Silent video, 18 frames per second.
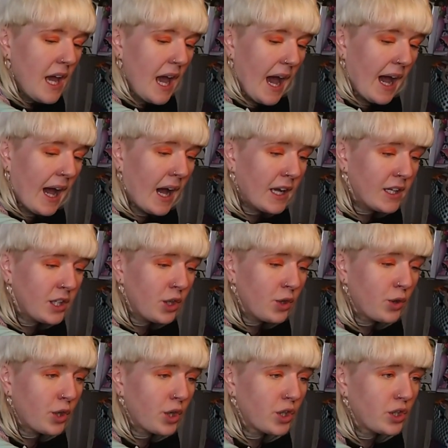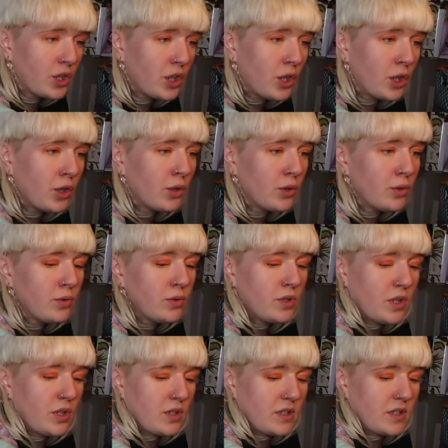and you could
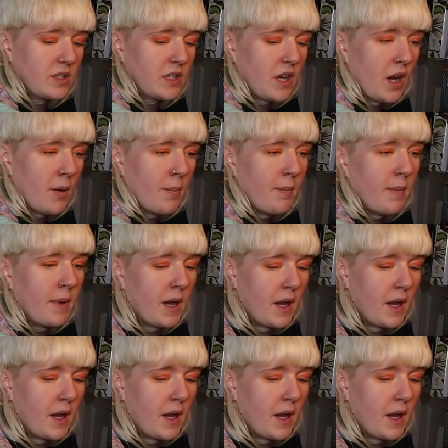use some